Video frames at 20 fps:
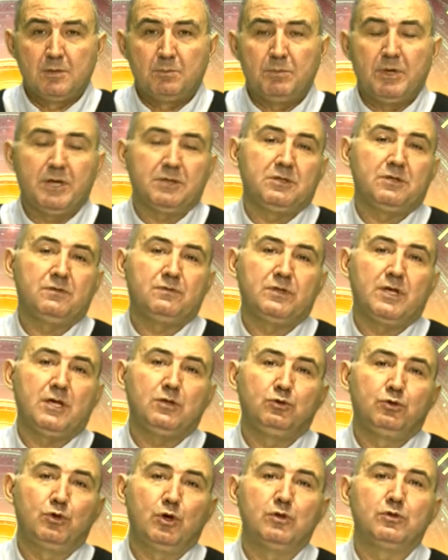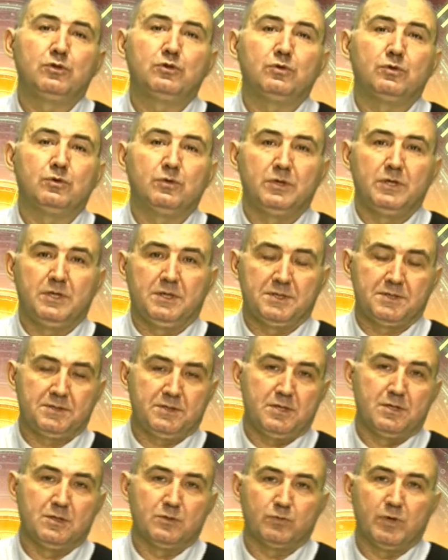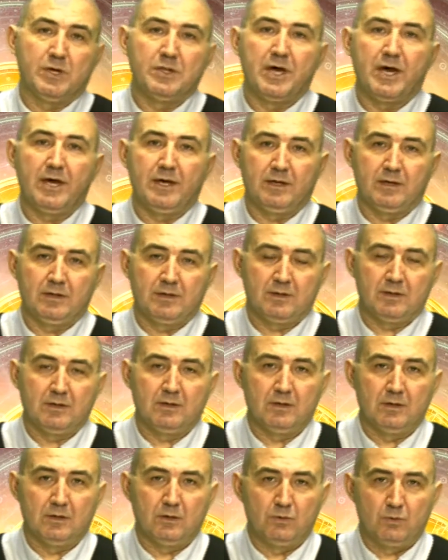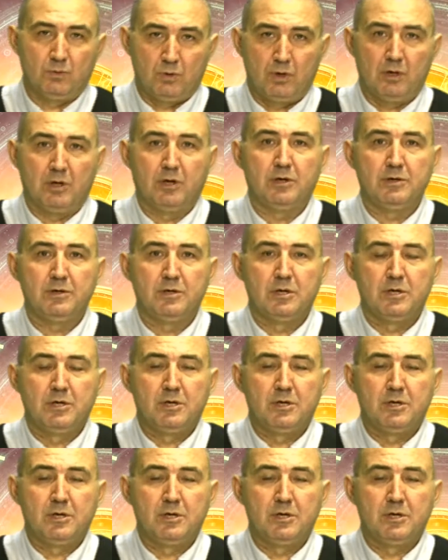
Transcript: But if they don't do these things, what I warn,